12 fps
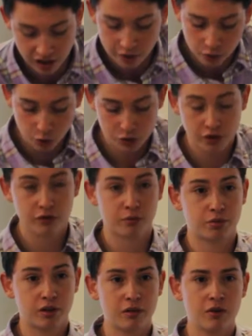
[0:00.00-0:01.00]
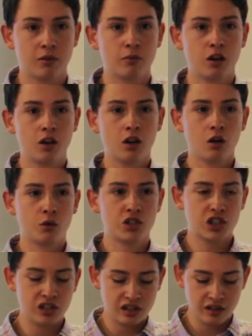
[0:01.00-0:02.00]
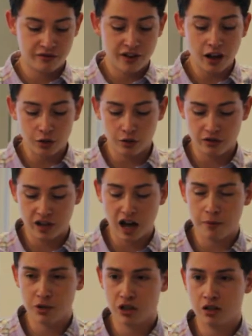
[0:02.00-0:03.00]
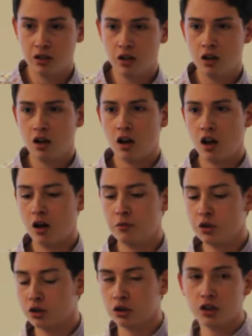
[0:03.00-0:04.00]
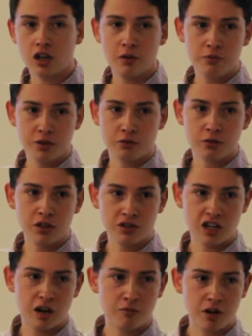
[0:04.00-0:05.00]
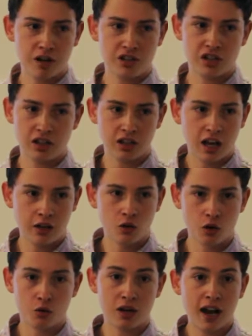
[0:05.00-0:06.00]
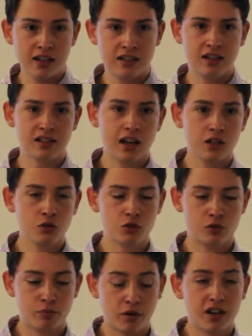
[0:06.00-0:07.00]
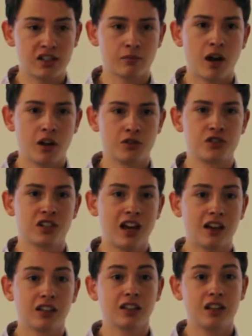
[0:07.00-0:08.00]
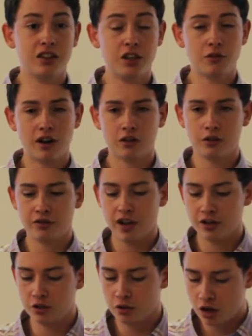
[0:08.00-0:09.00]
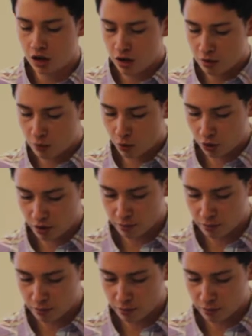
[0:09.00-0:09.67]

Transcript: And then of course you have the premium, which is the value of the option. You can look up the real-time prices online, or what I did is I used pricing models to calculate theoretical value. More